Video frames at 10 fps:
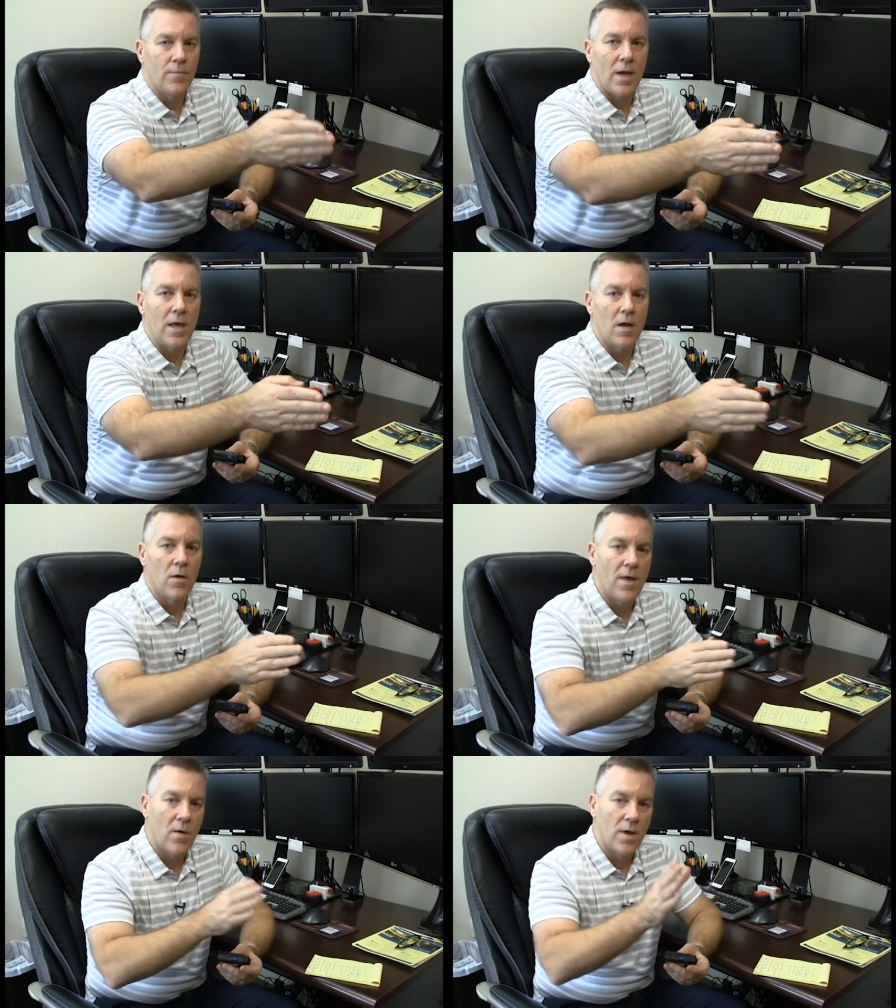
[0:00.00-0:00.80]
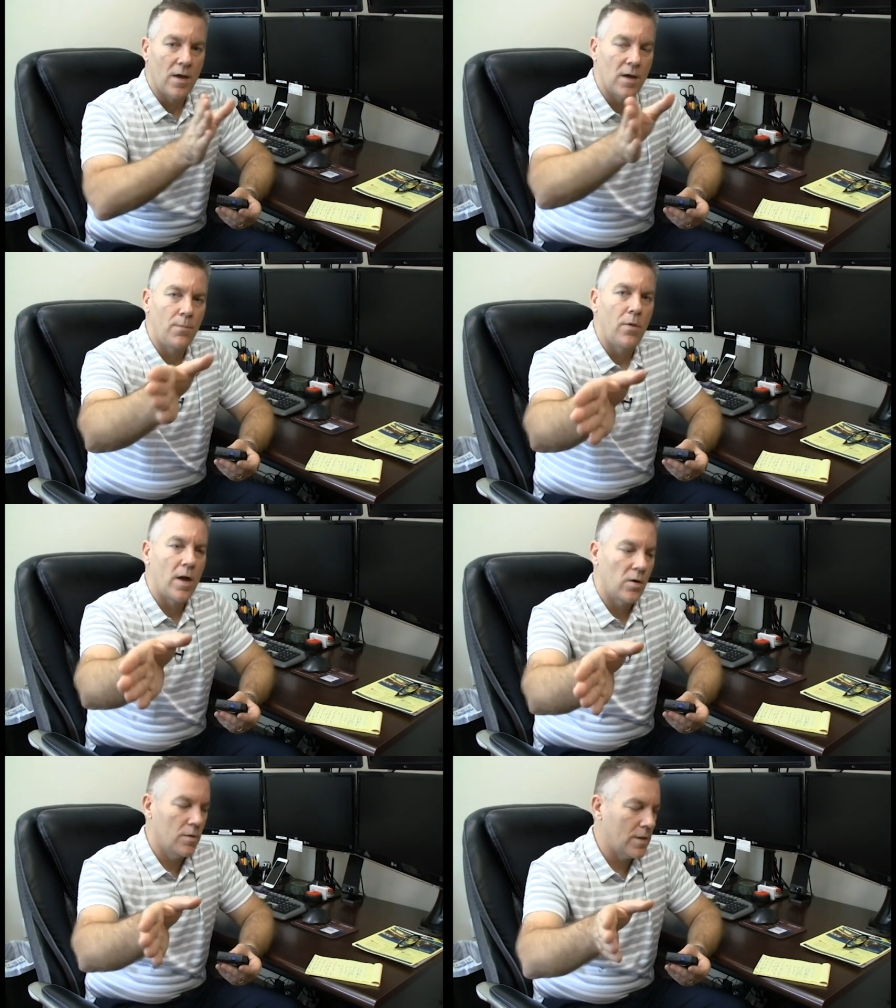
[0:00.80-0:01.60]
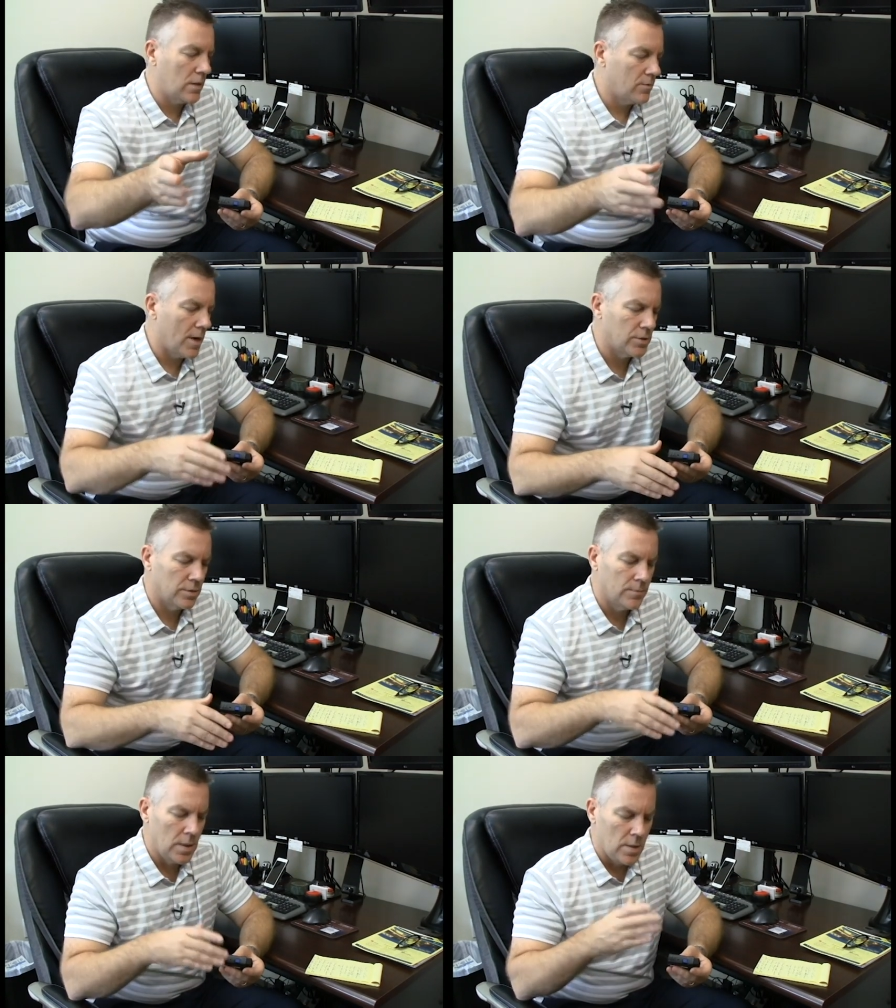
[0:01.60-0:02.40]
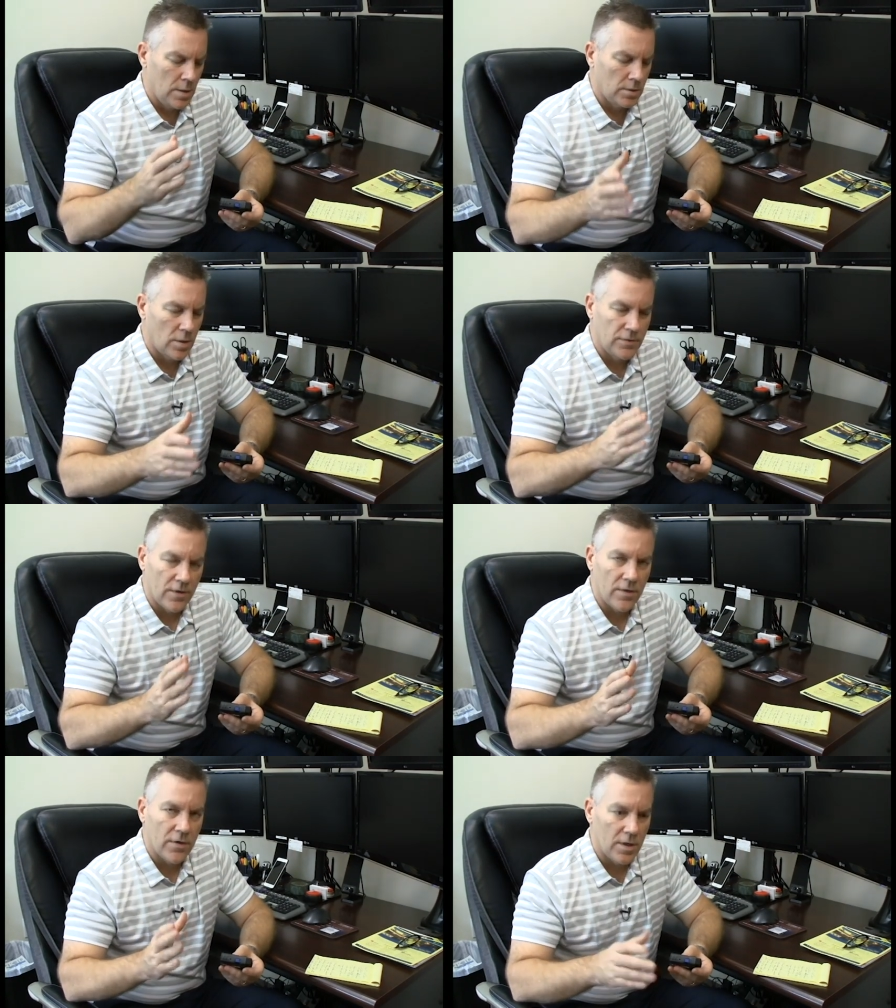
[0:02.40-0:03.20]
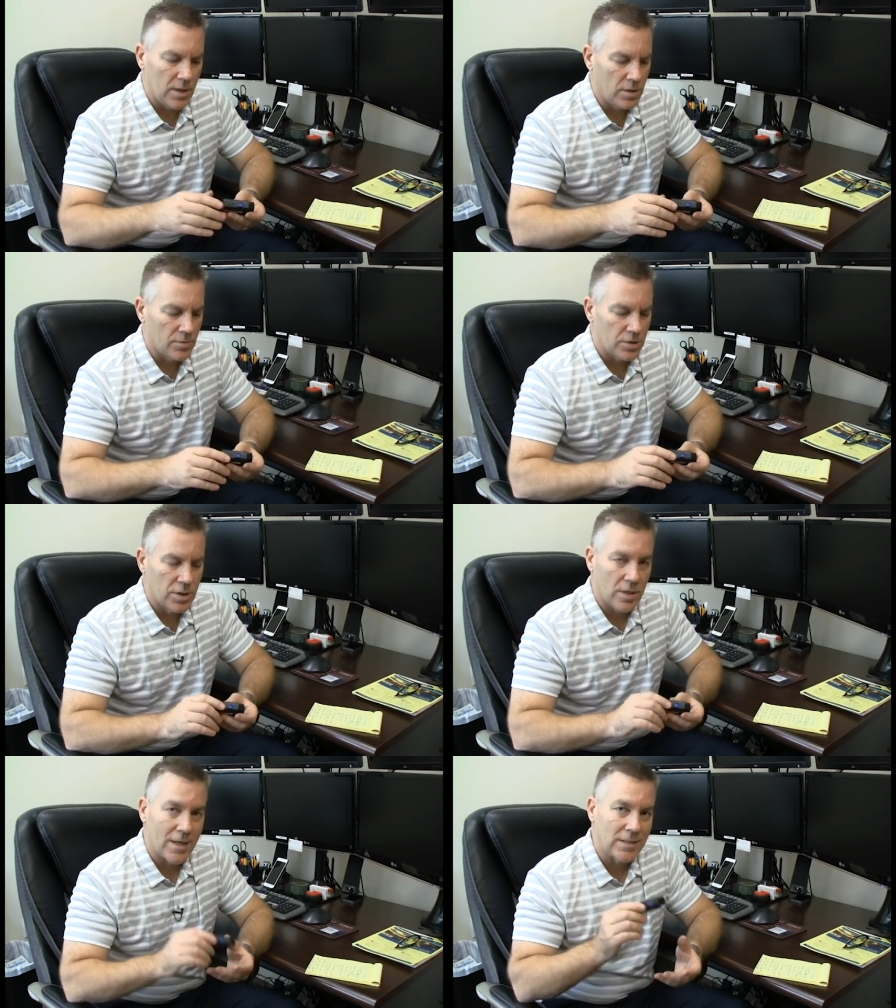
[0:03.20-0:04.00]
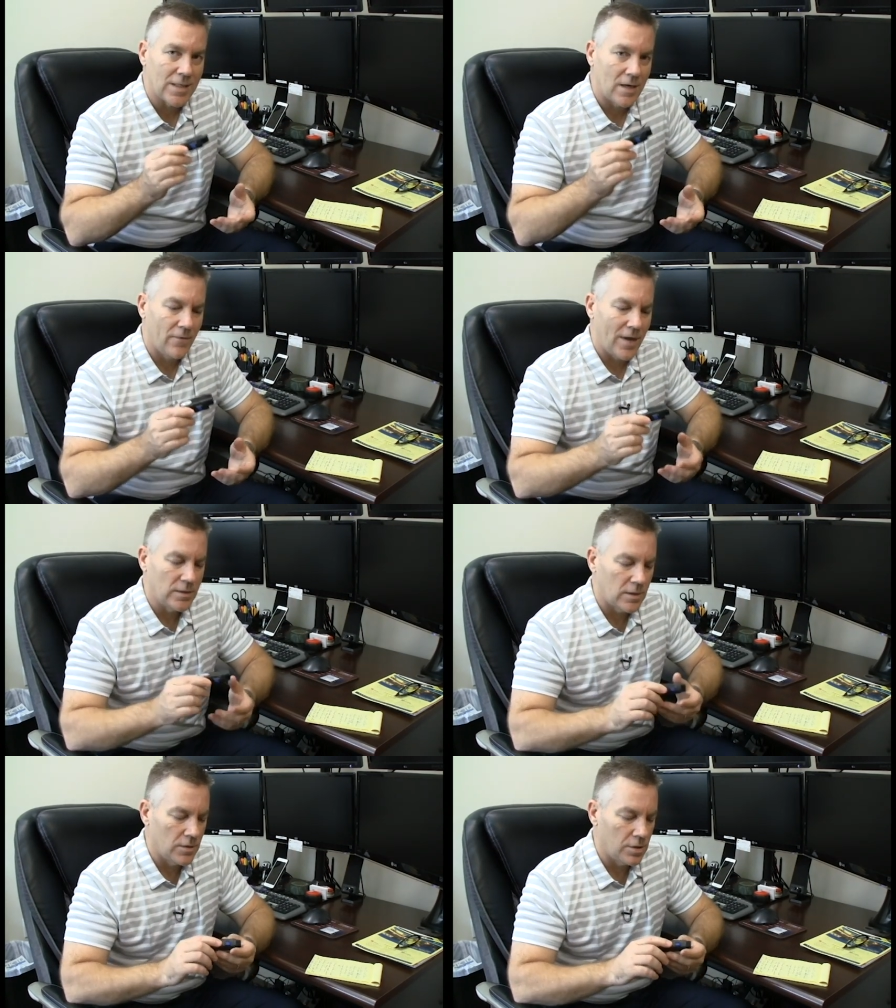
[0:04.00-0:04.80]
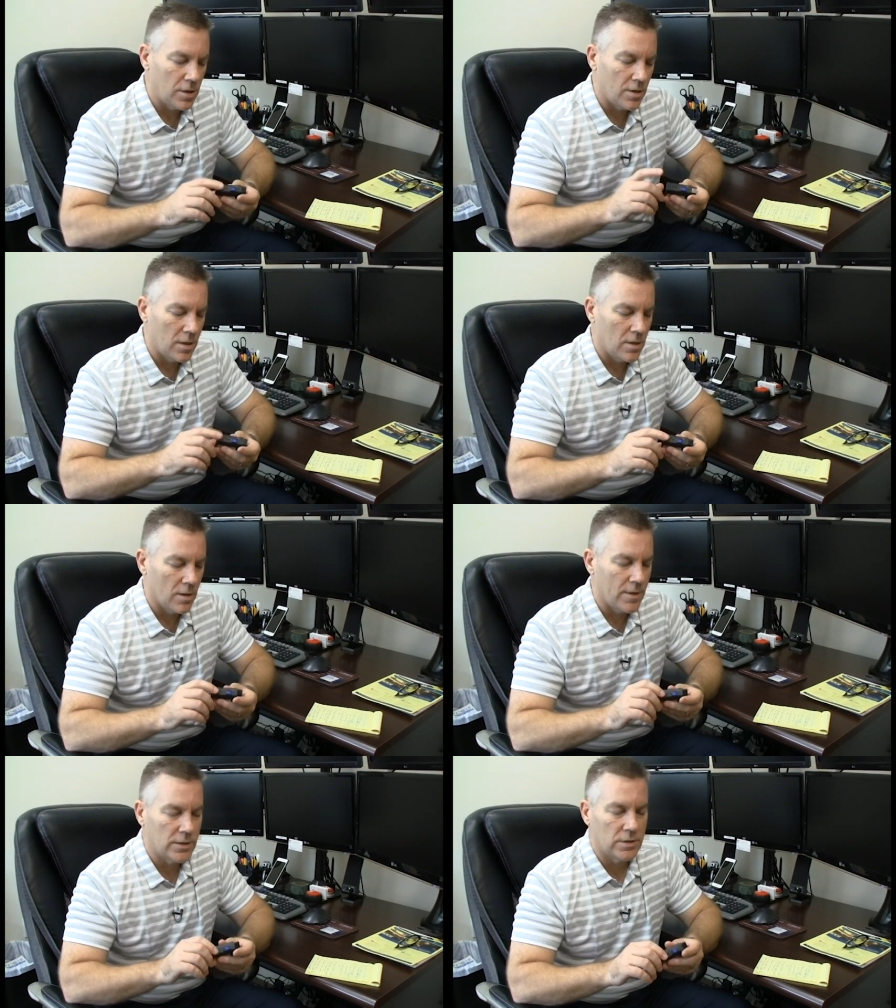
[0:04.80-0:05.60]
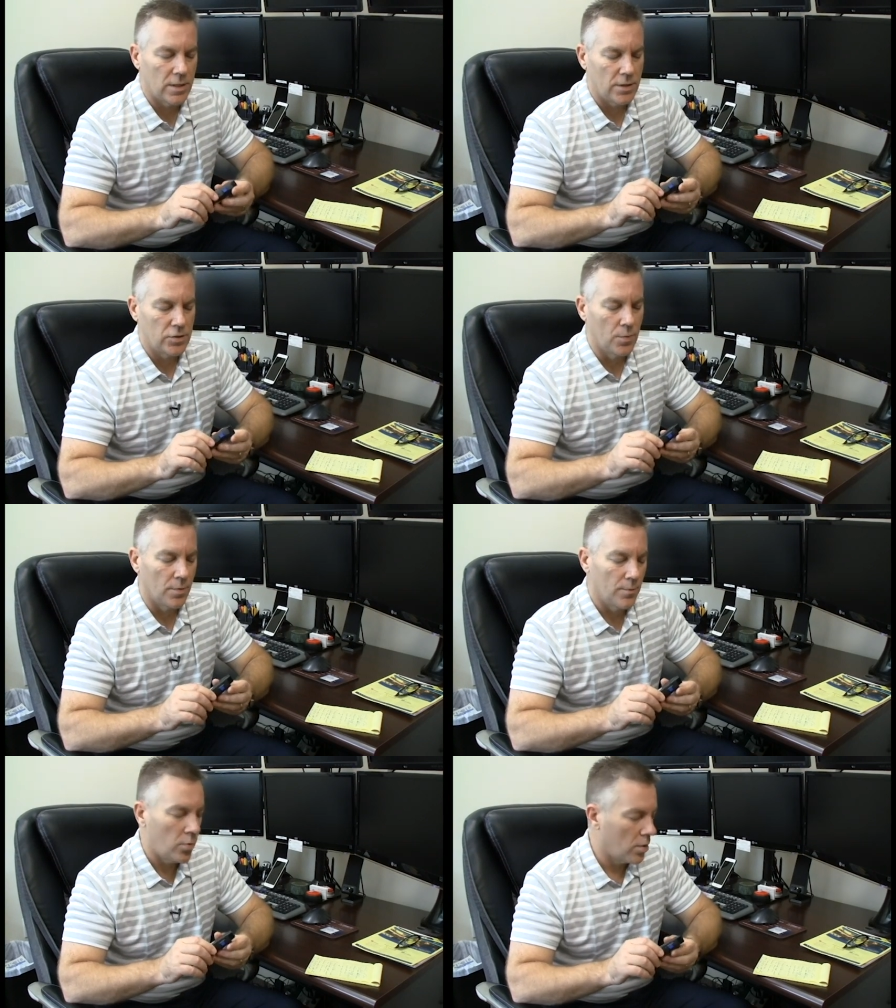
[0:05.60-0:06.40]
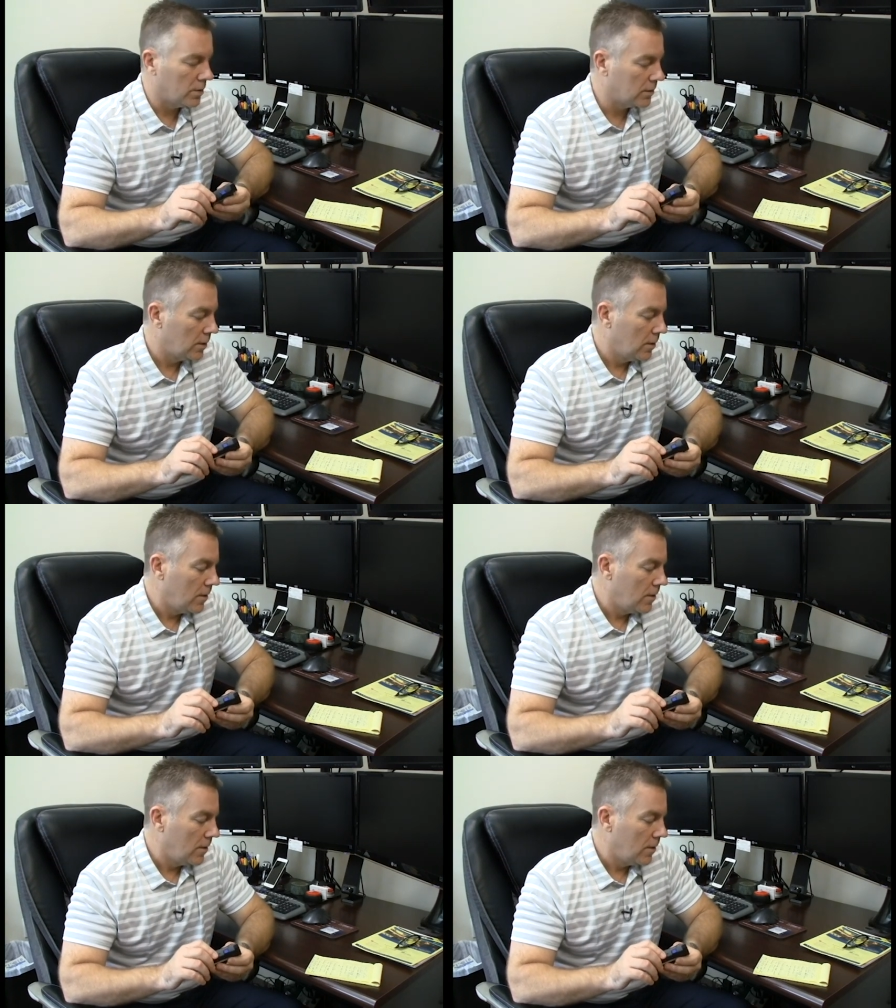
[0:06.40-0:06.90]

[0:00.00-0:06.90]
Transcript: I can't go that way. I got a plot going that direction. So it's very, very interesting, and that's that advanced engineering in here that's uh, super important.